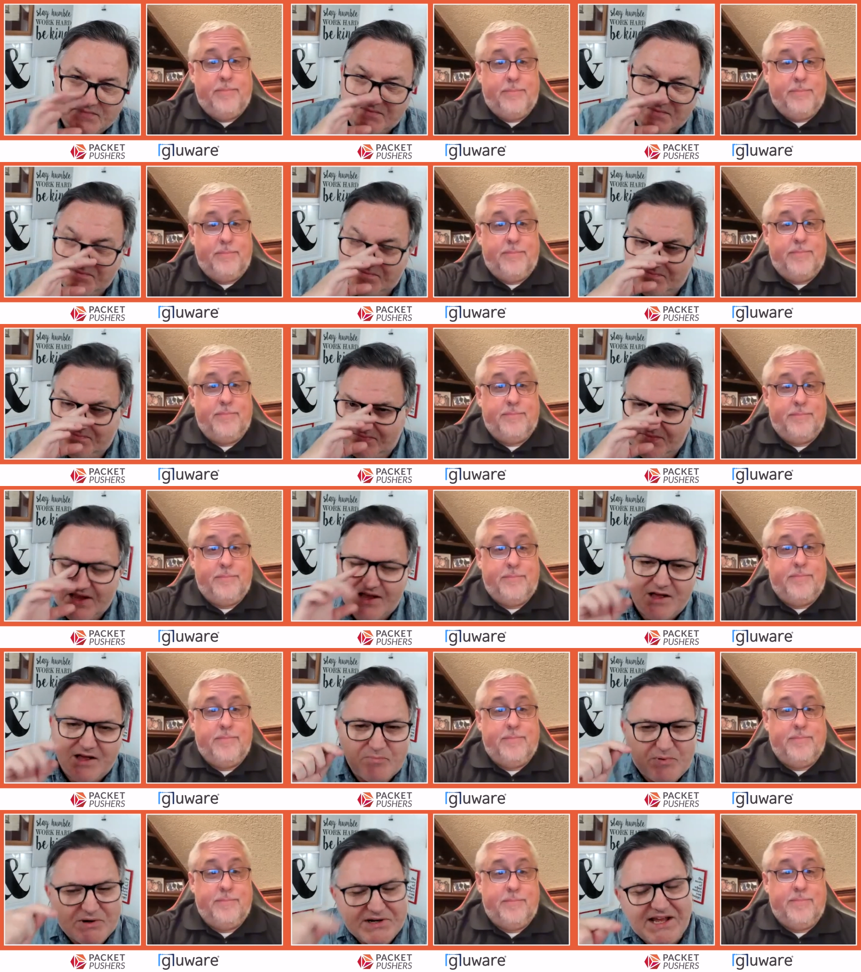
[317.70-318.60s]
Speaker 1: Mm.
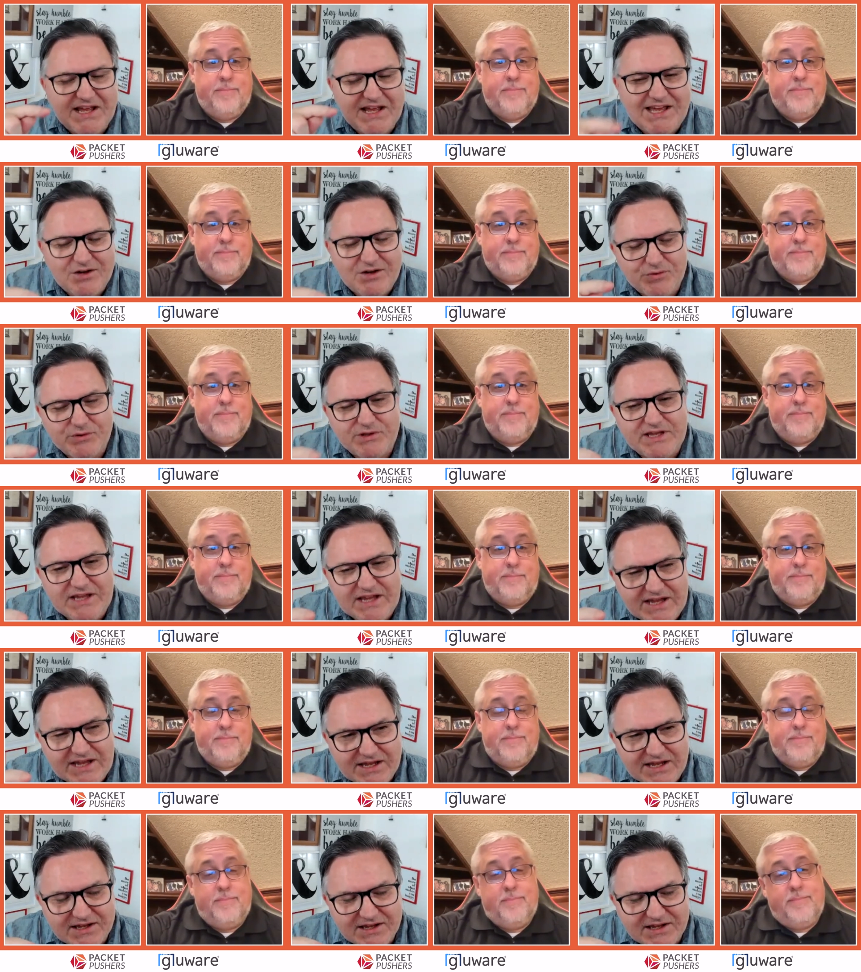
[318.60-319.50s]
But
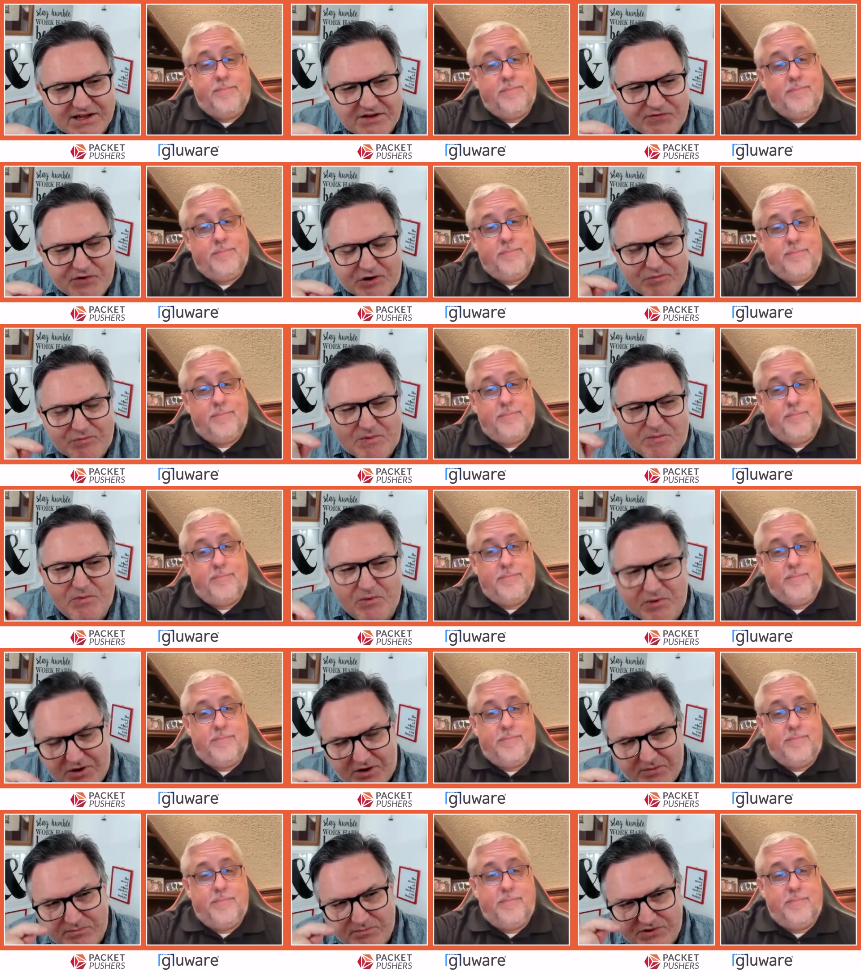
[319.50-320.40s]
equally, if I
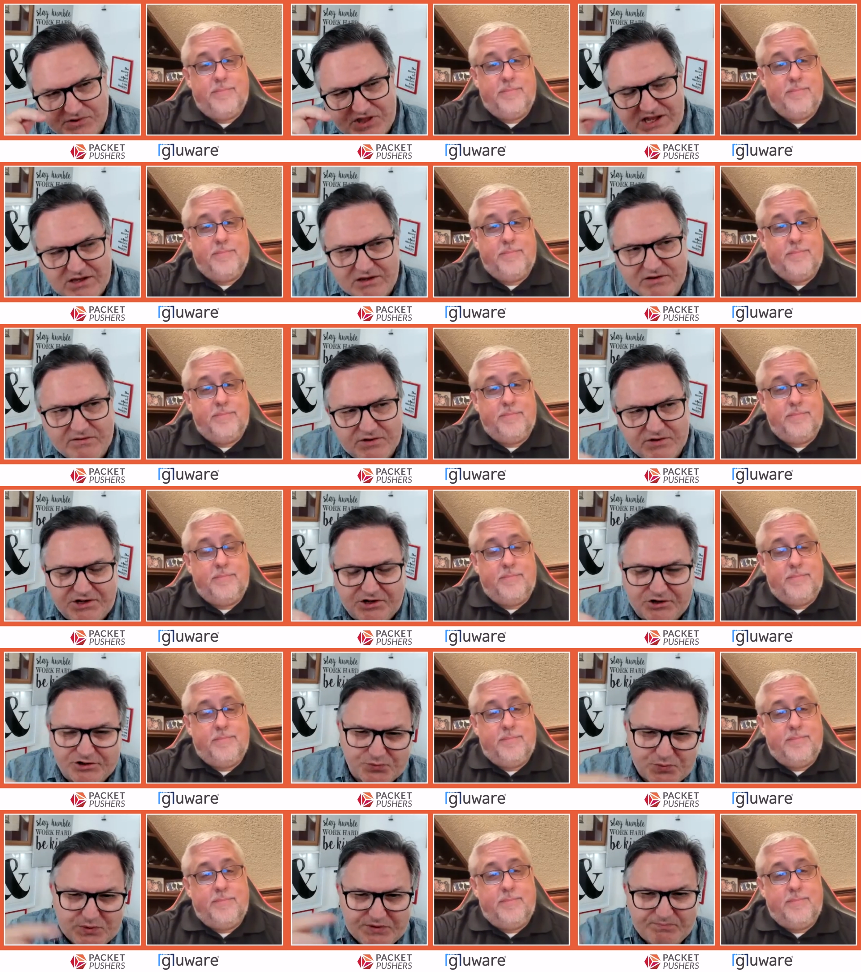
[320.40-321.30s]
remember, I'm thinking of the
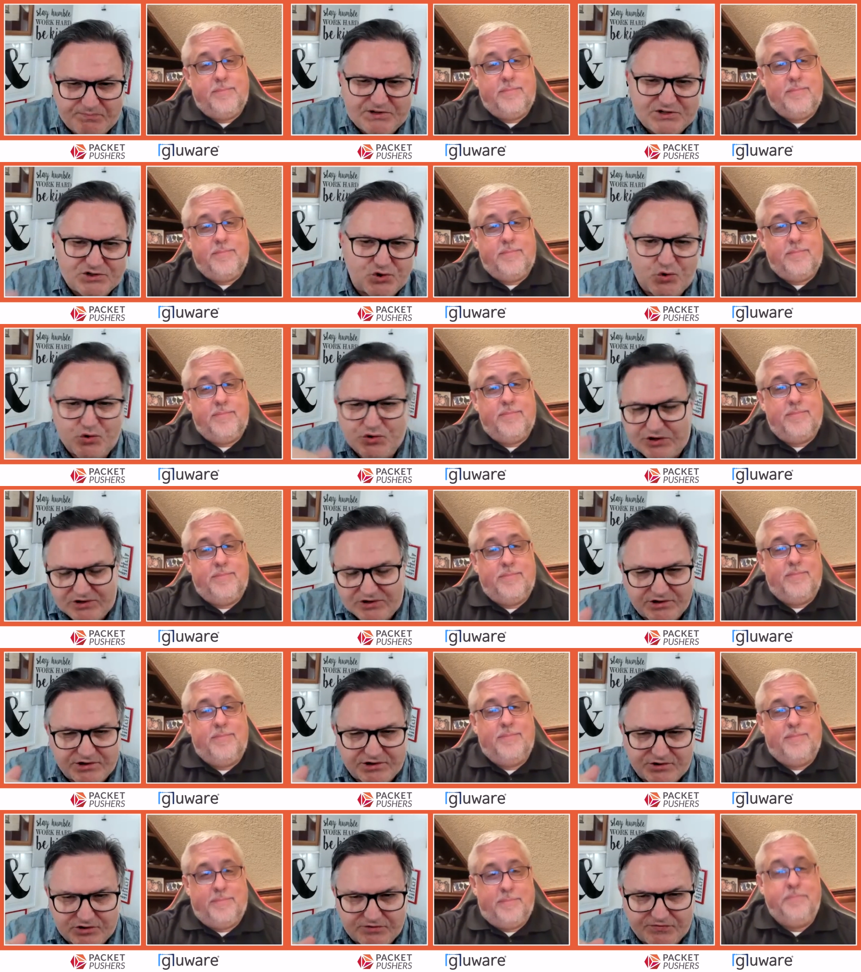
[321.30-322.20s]
because we've been talking
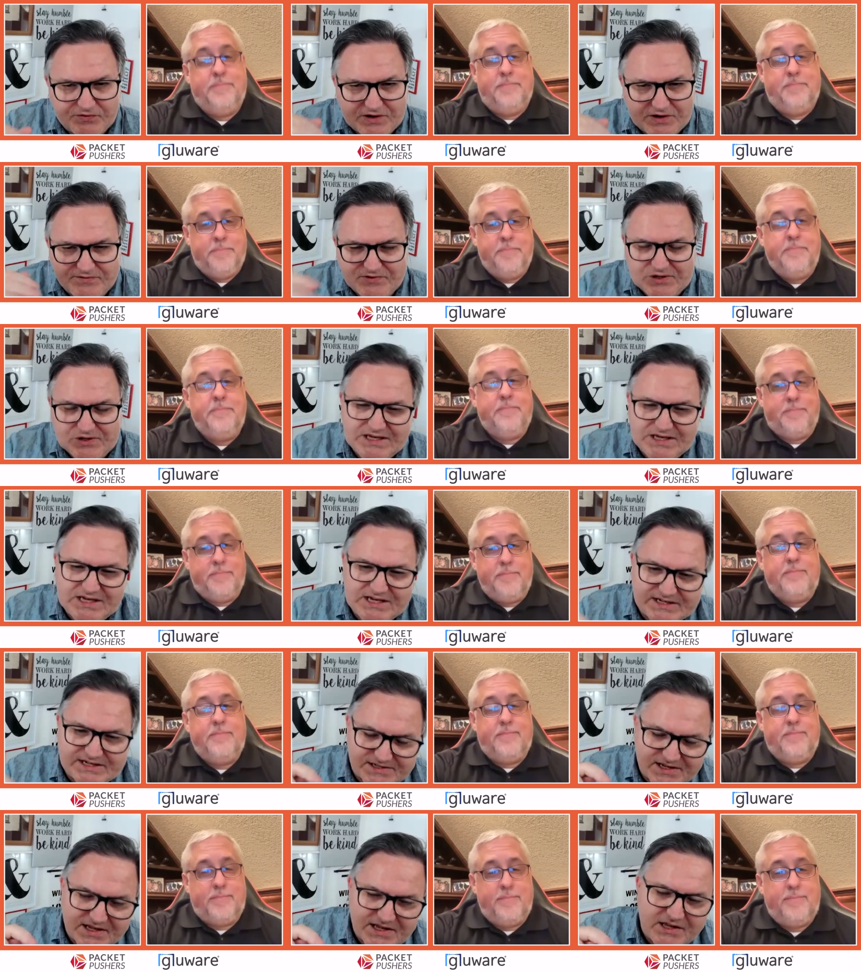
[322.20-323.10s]
on and off over the
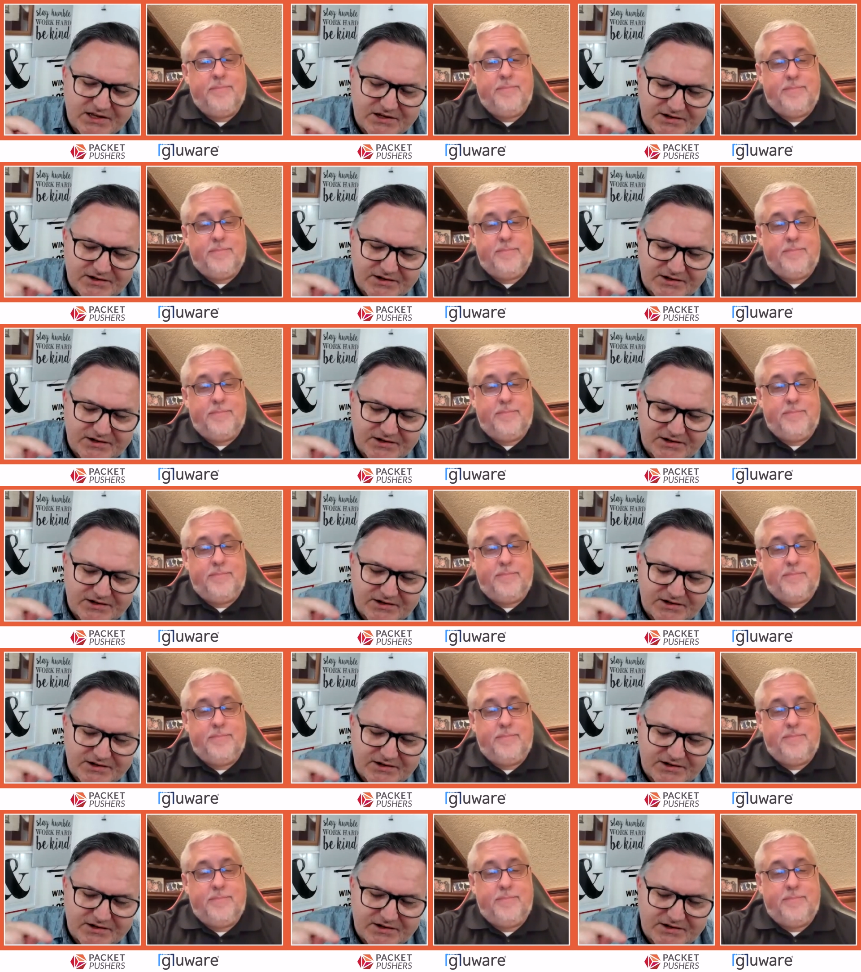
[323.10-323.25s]
years.